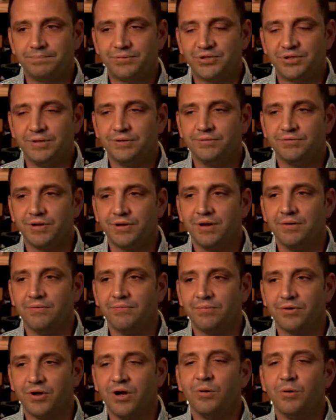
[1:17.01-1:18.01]
Since
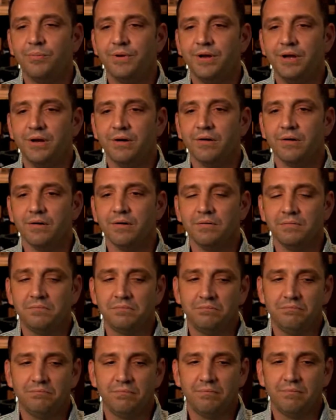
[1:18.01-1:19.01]
I've come here,
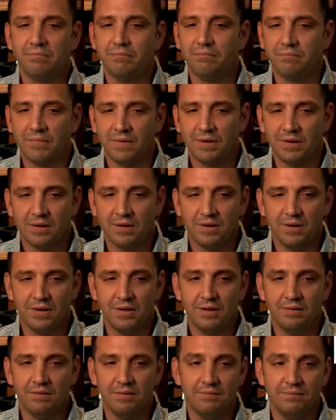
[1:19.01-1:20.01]

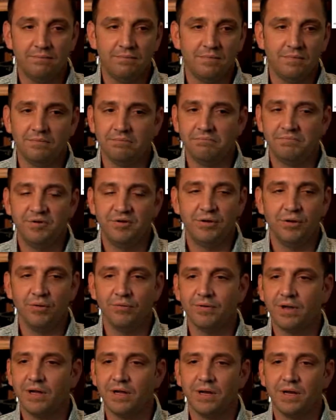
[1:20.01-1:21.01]
uh,
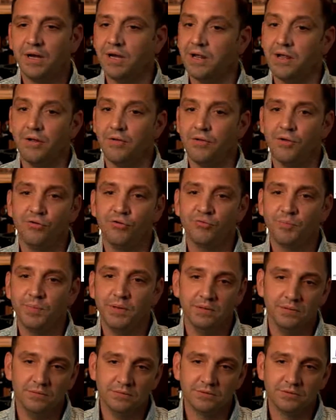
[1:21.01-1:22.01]
don't take any of those
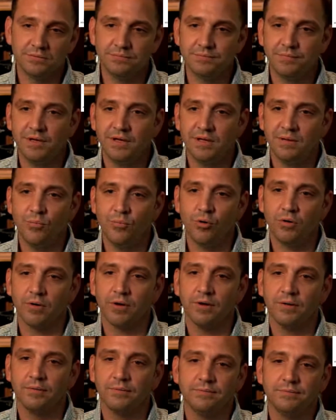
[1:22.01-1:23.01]
pills in the
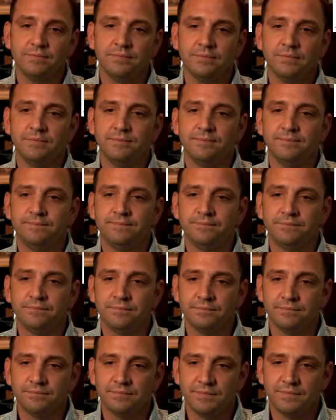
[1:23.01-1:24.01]
morning.
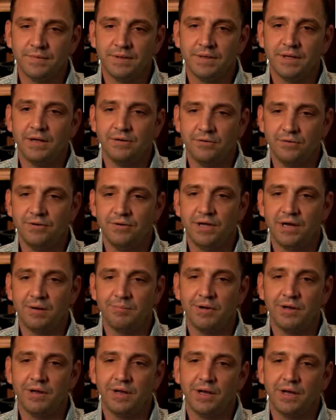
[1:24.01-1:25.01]
And I do
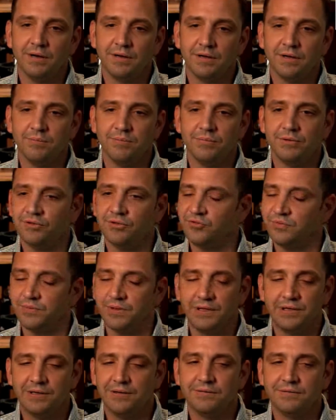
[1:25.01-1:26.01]
take my nighttime pills,
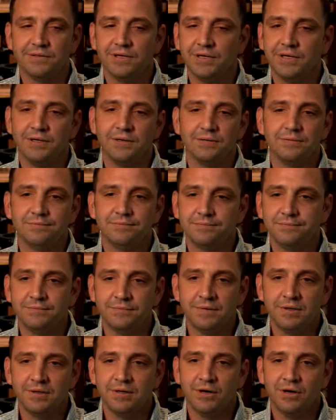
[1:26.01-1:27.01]
but I don't take
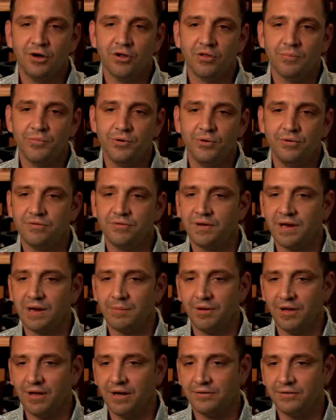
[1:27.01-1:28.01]
all the mood
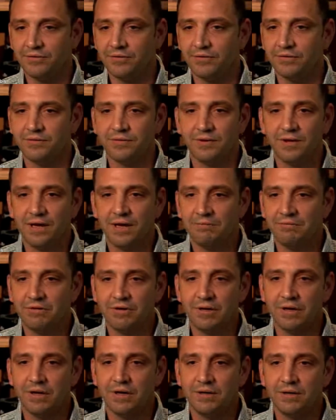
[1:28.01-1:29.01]
stabilizers I have to
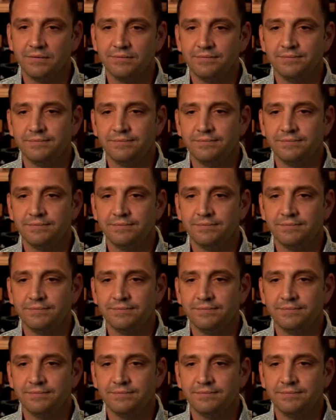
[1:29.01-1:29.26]
take.